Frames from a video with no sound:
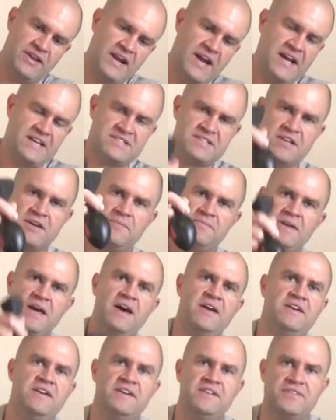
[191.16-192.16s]
and it has to come
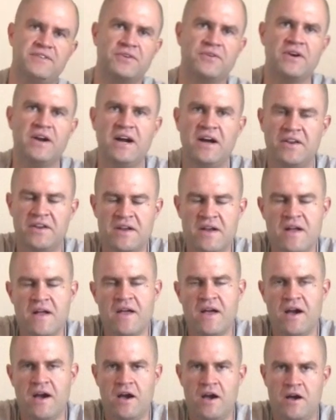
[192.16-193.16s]
down and hit the ground.
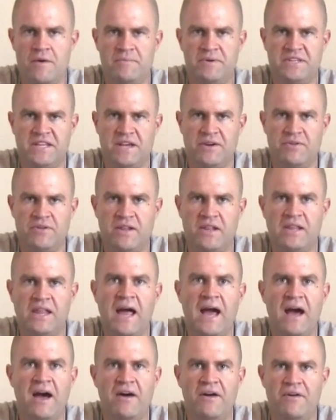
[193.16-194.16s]
But they'll
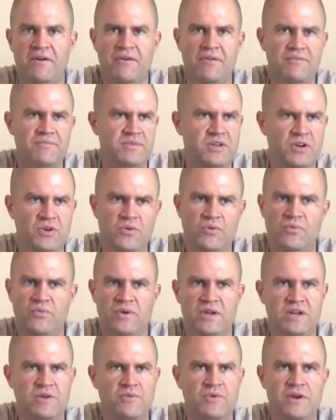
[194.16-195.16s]
allow, you
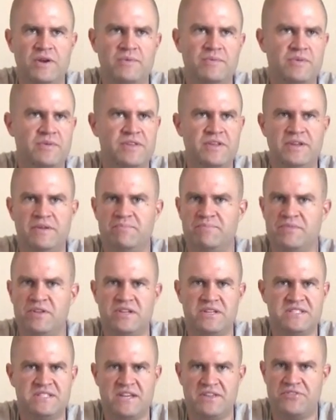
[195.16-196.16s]
know, anybody within, you
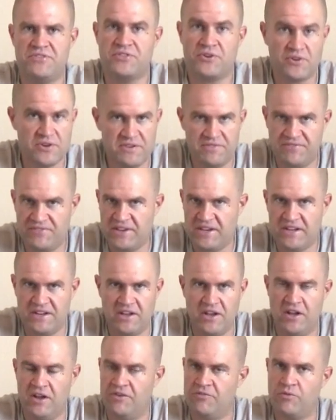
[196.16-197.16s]
know, let's say 30
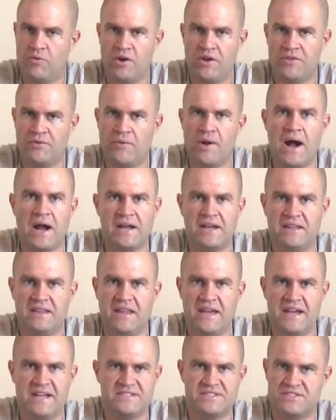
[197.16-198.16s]
feet of where the rocket
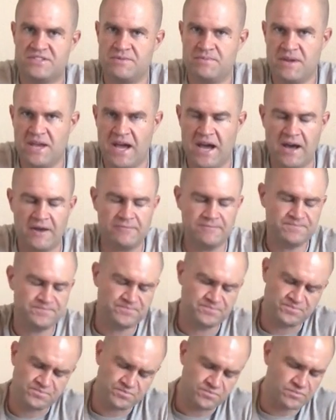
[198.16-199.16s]
lands to be out.
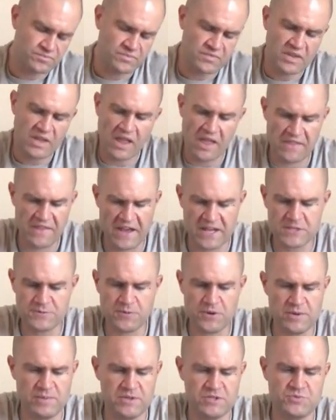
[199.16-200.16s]
That's
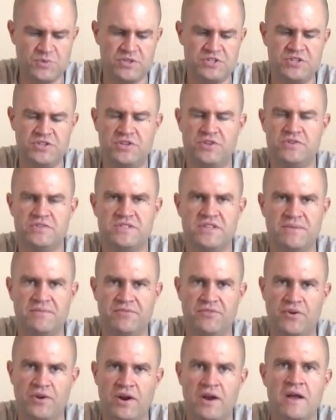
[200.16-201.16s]
pretty much what you use
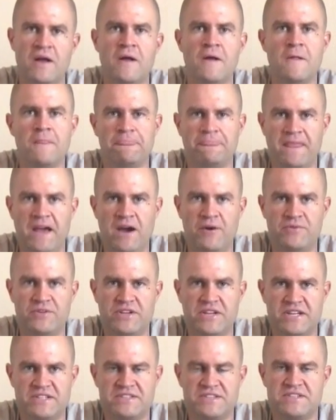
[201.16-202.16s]
them for. Now,
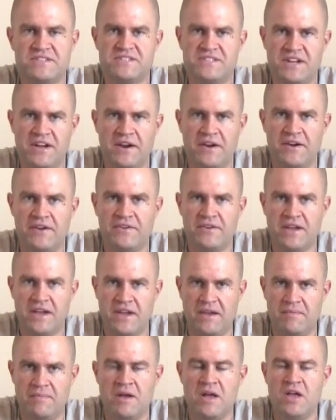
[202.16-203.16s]
when you get to the scenario
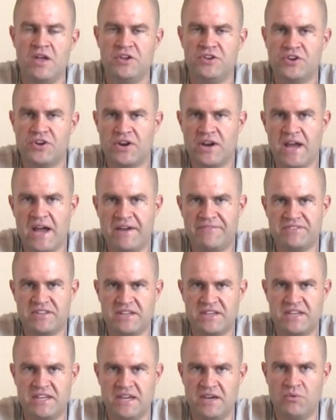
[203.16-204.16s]
game, you're gonna have
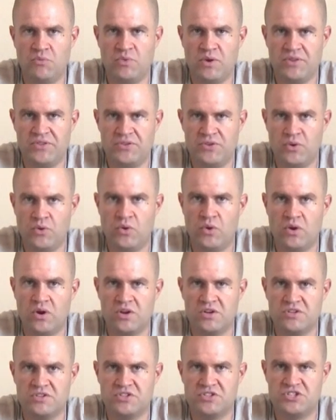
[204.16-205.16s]
to get with
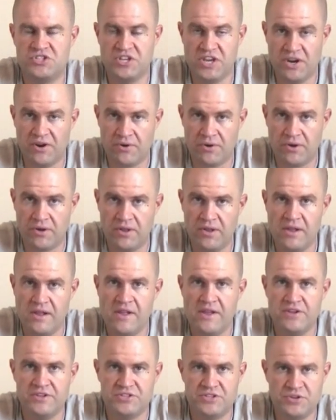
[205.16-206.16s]
your general
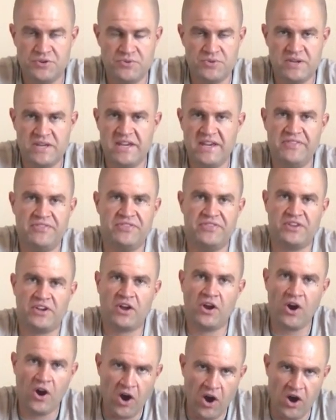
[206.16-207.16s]
to get
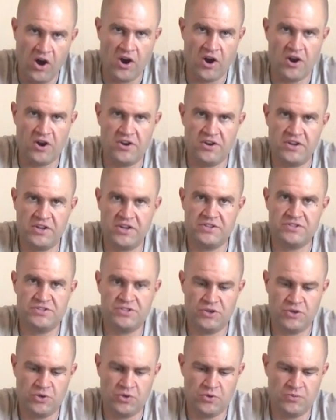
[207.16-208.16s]
the card
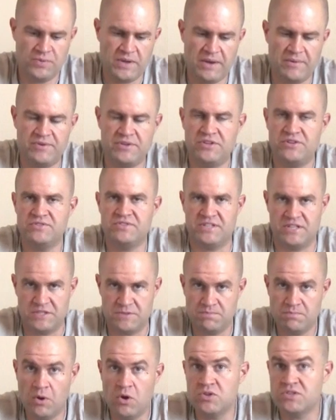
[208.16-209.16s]
to be able to use
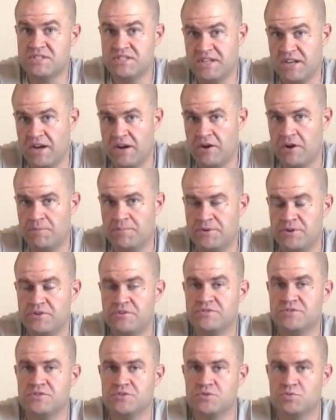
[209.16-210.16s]
this. Most scenario
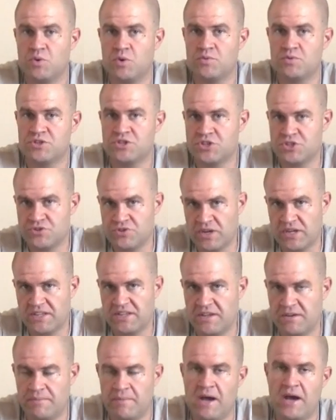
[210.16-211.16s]
producers will
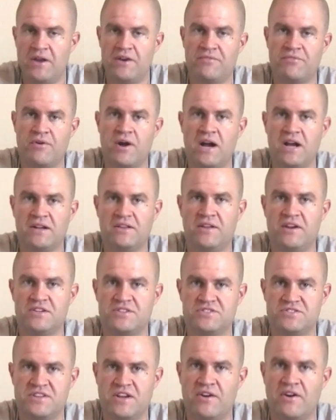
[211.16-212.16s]
restrict the amount of rocket
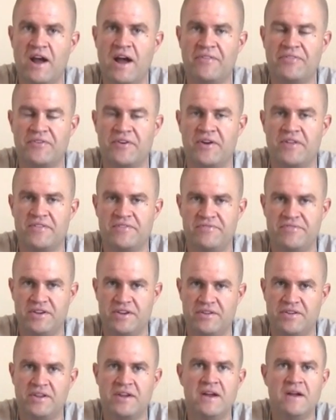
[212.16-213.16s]
launchers that are out there on the
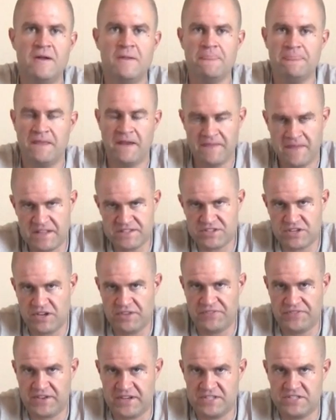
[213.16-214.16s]
field. And that's a
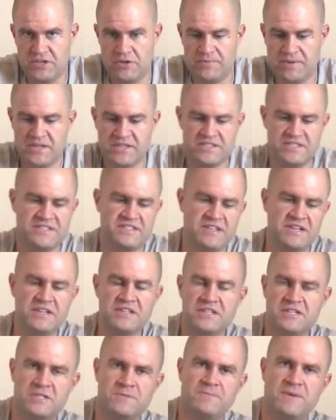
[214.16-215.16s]
good thing too, because as
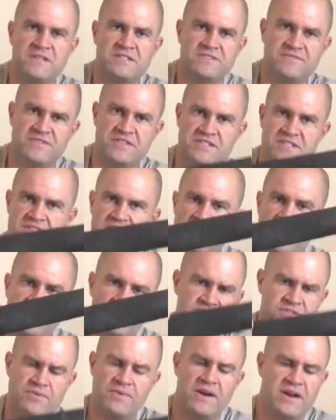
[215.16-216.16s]
inexpensive as these are
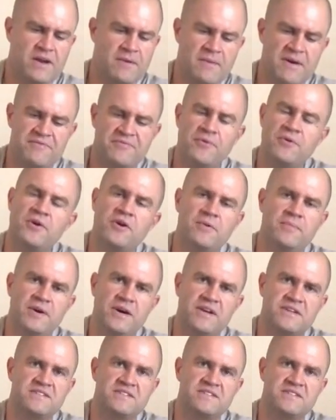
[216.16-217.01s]
right now about $400,